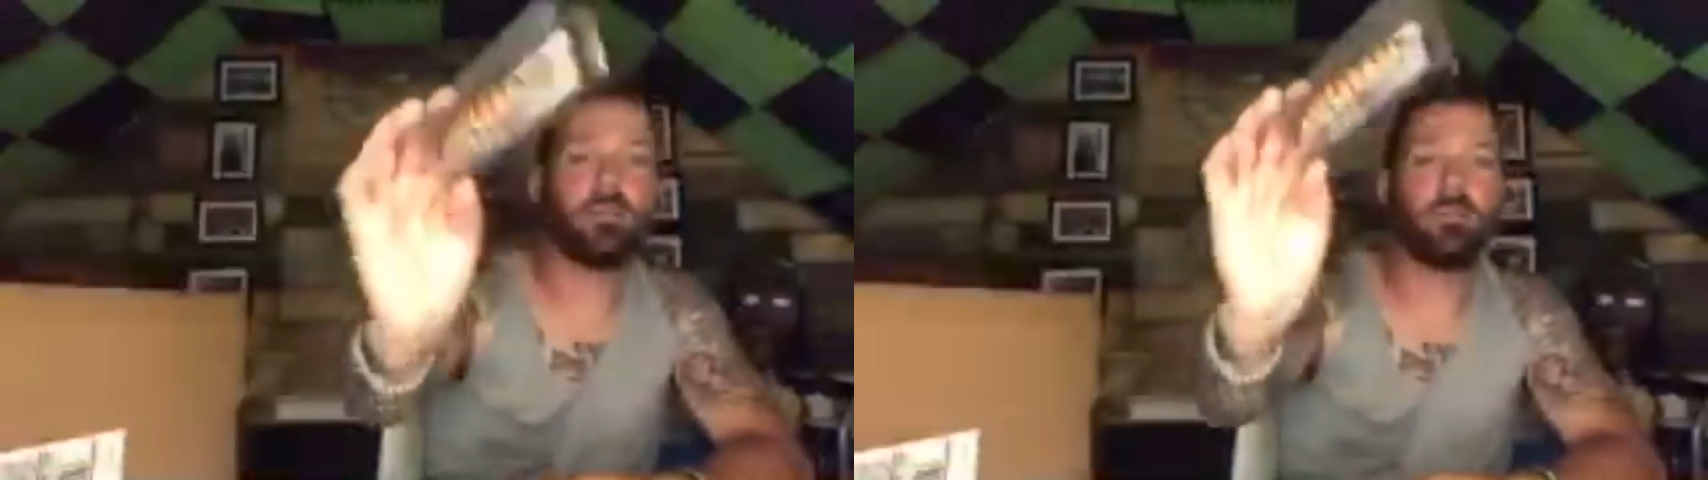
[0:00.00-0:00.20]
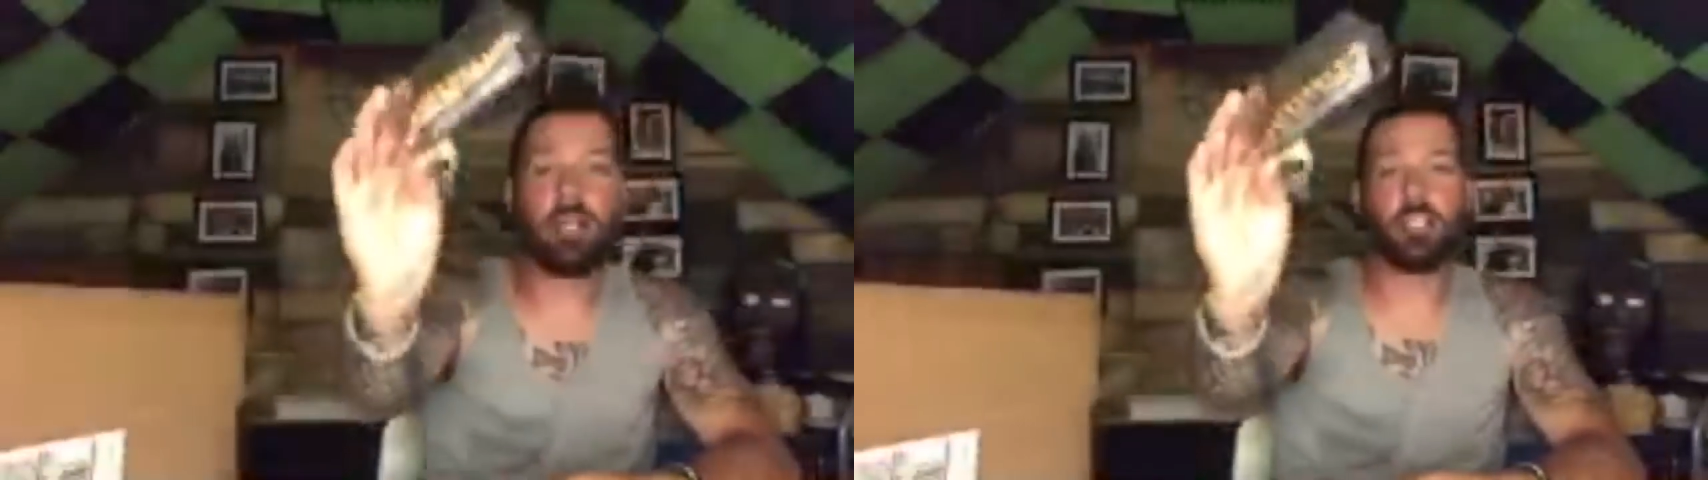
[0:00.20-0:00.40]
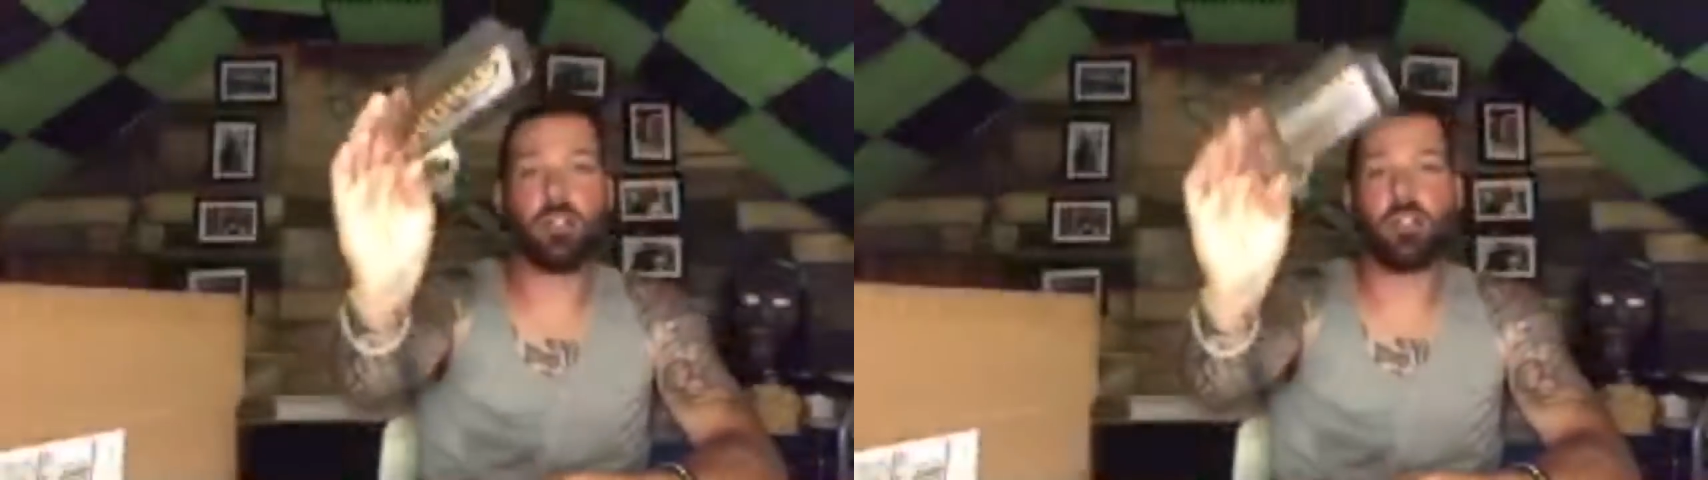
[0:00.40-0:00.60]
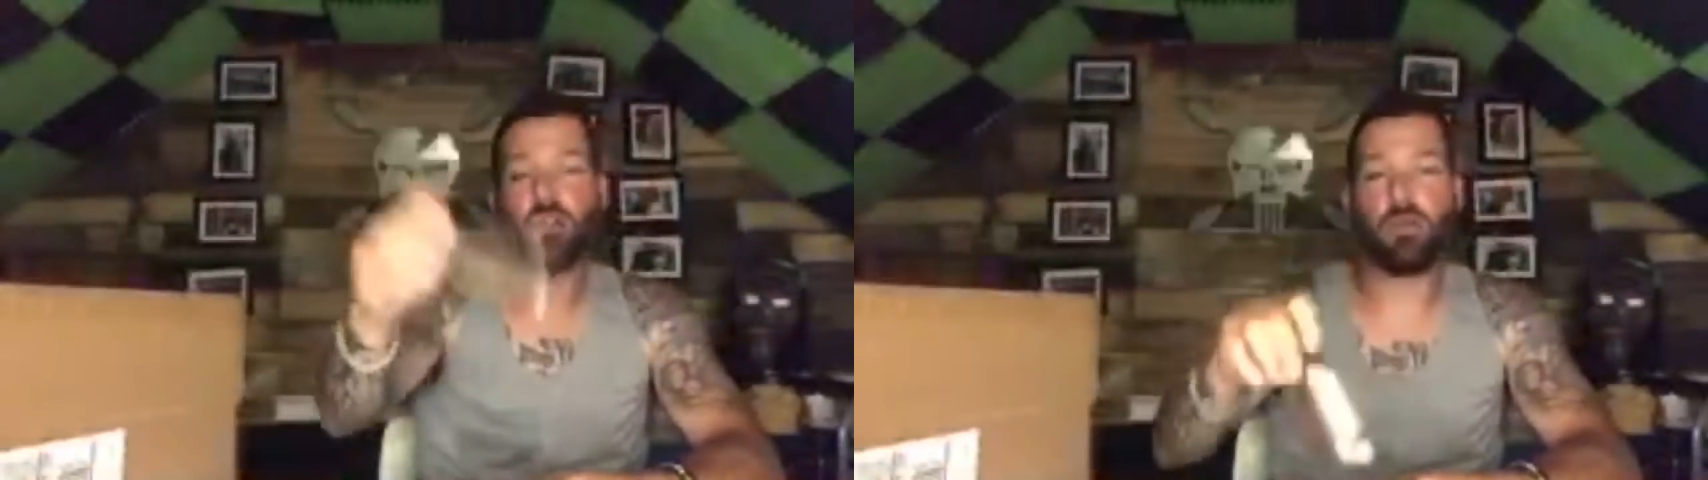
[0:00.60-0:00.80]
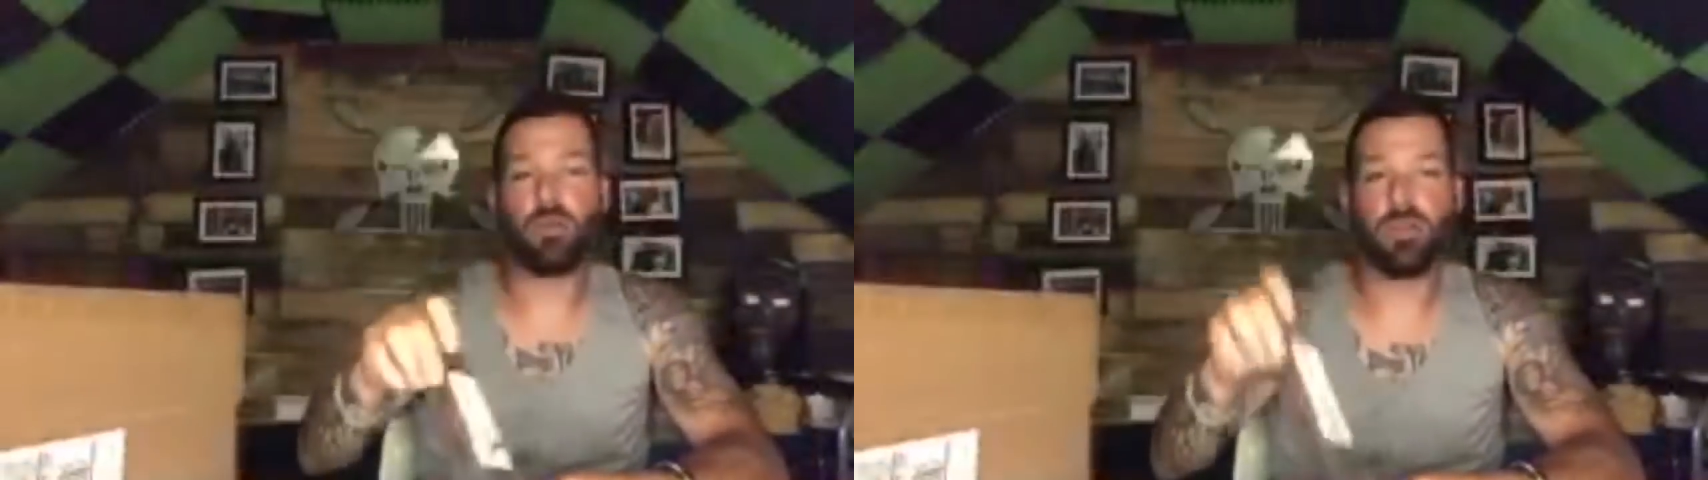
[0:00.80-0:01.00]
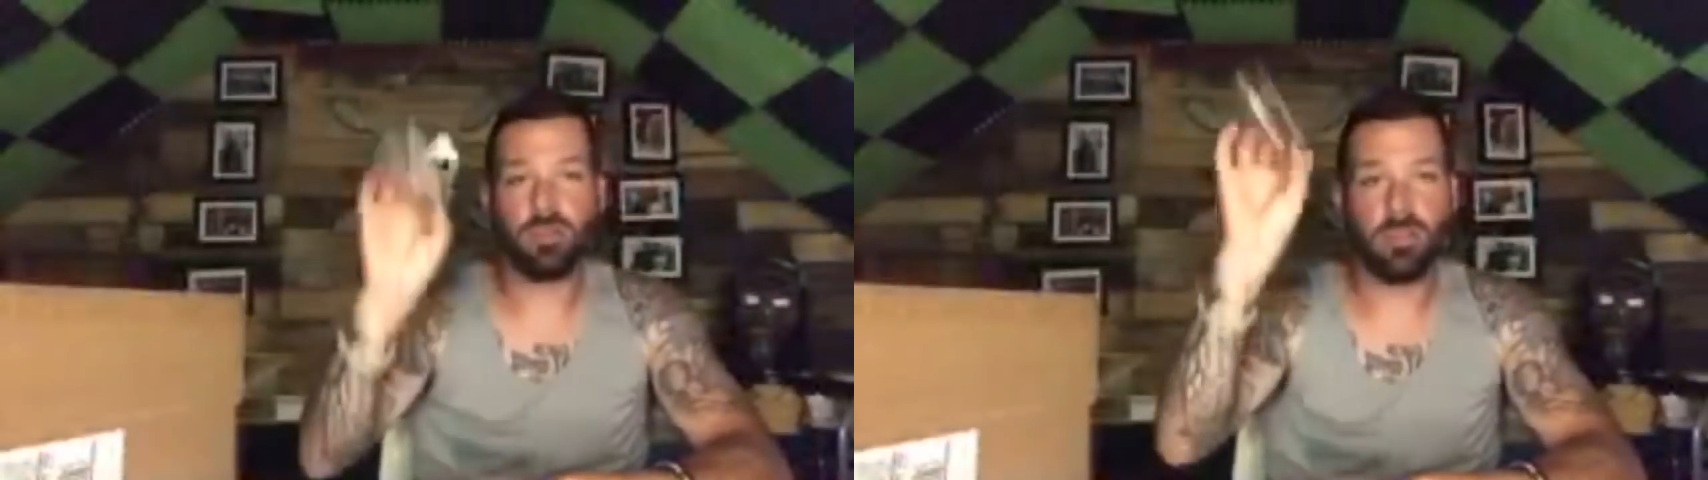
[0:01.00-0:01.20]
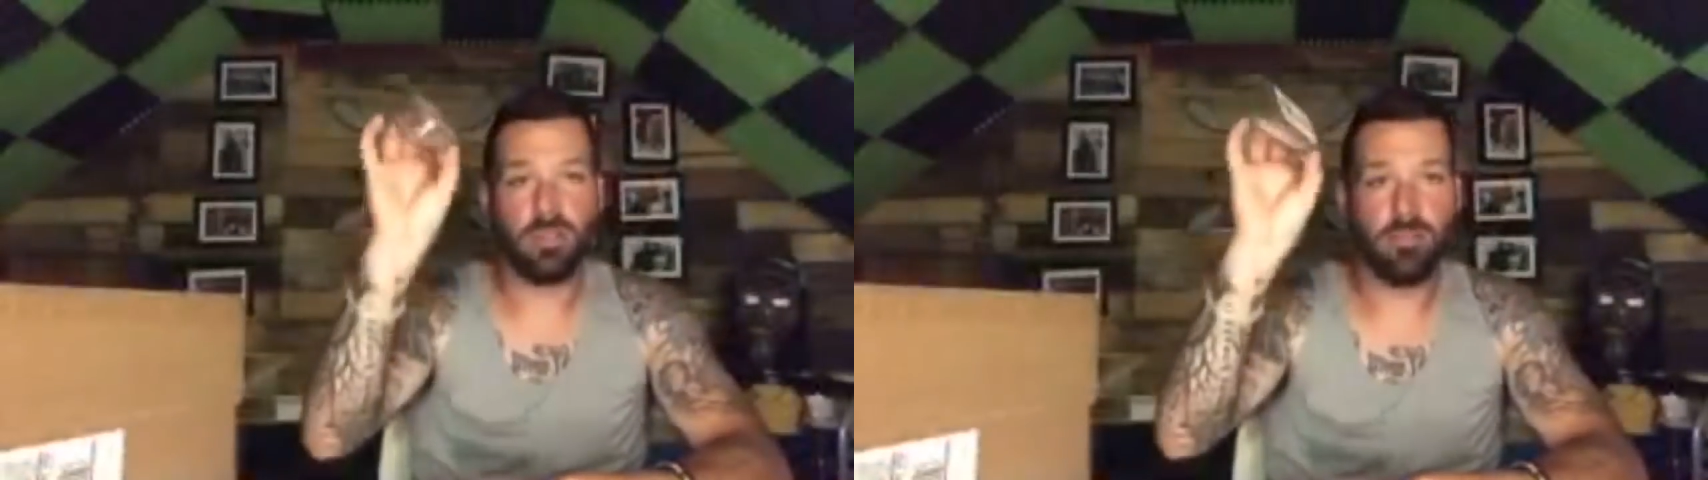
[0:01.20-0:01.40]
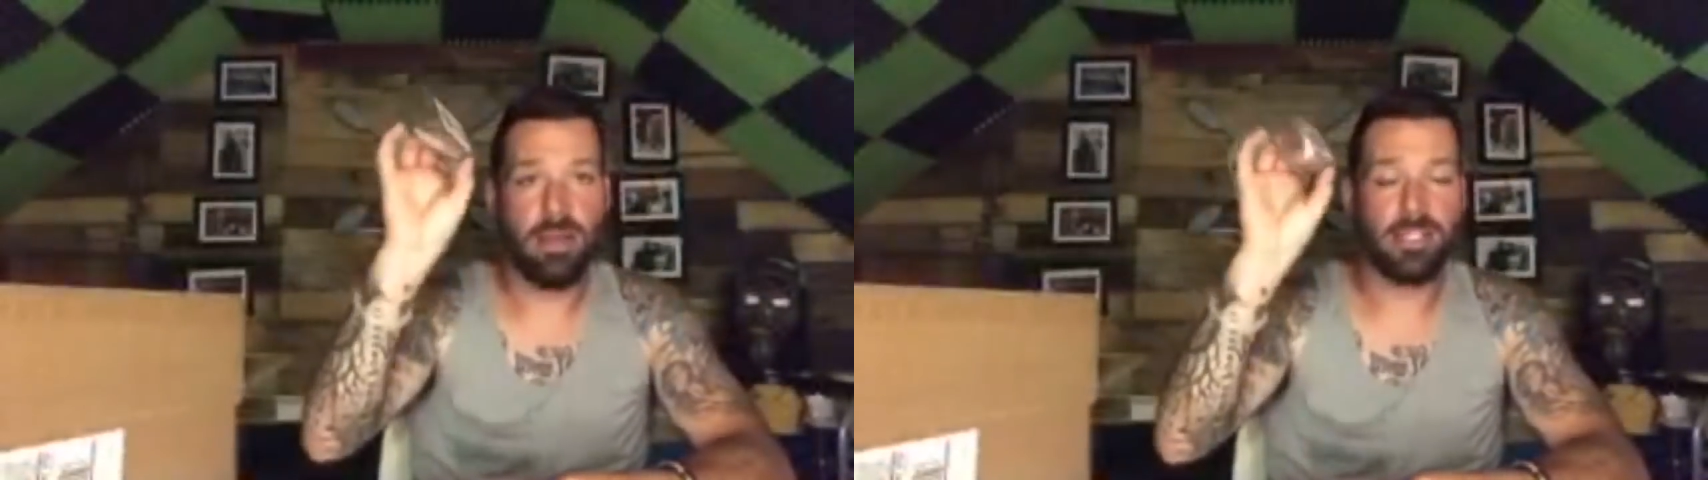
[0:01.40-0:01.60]
Make sure you
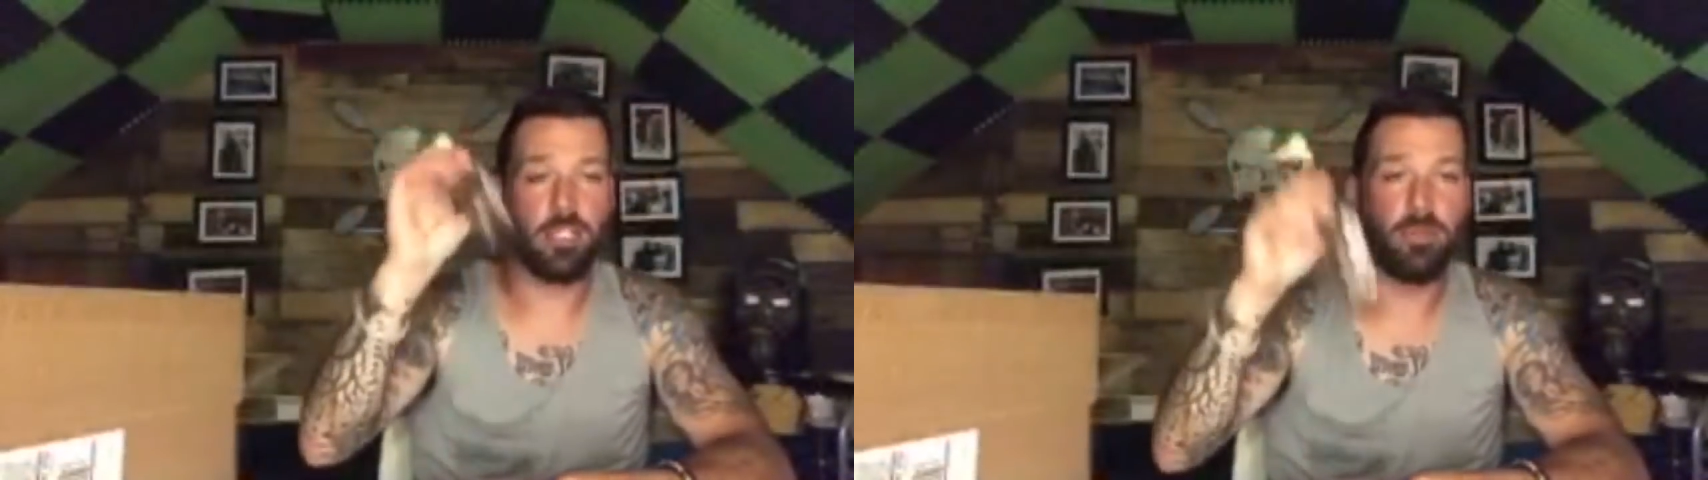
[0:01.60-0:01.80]
message